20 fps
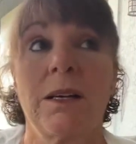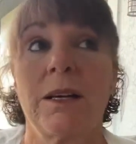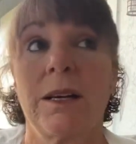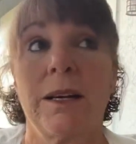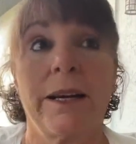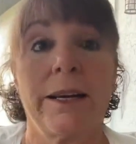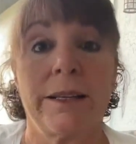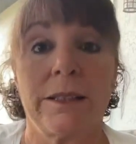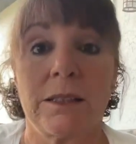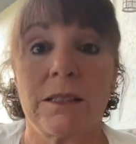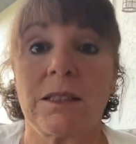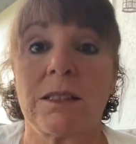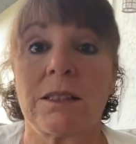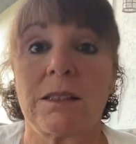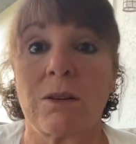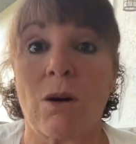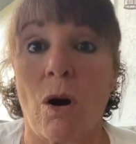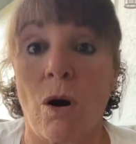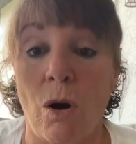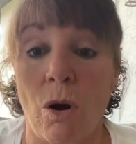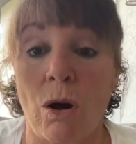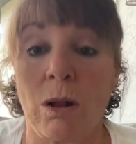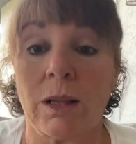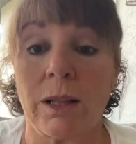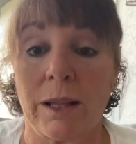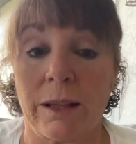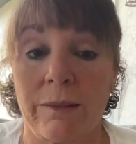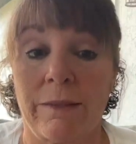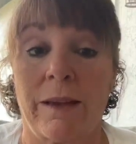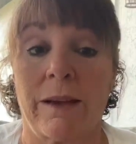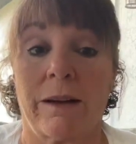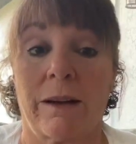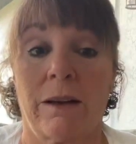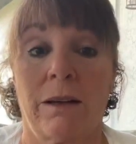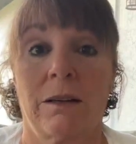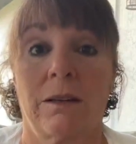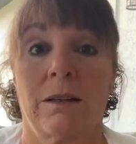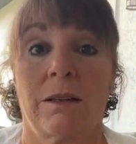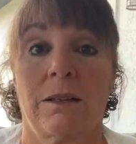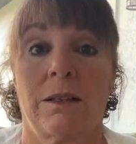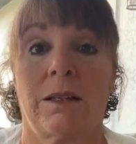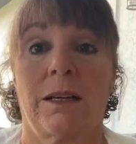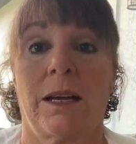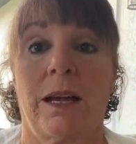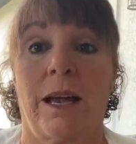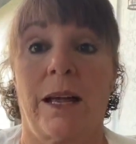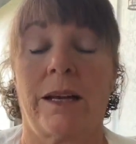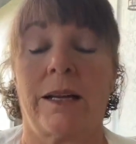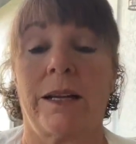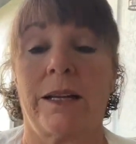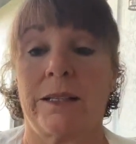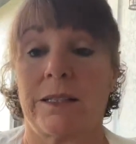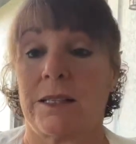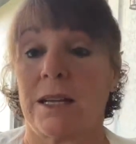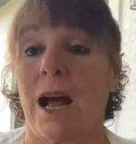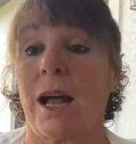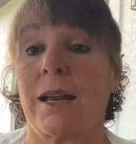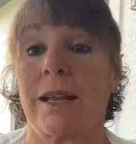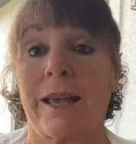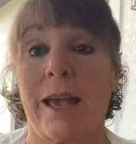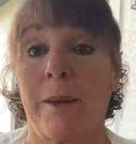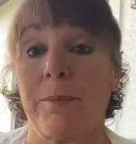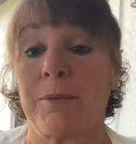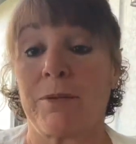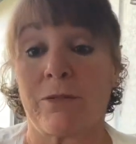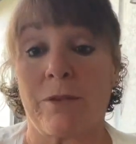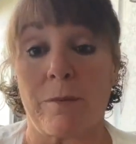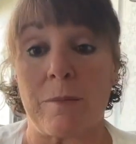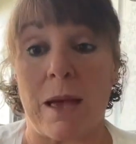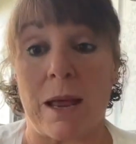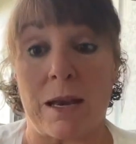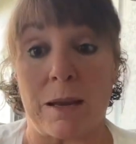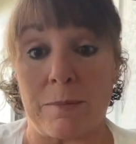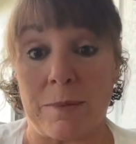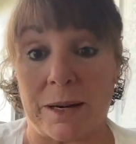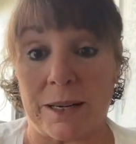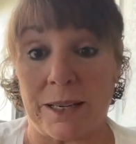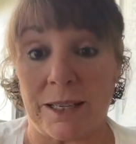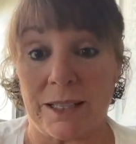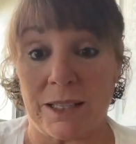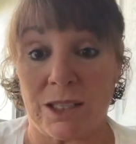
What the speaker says: It's all in there, and it's not kept from anybody.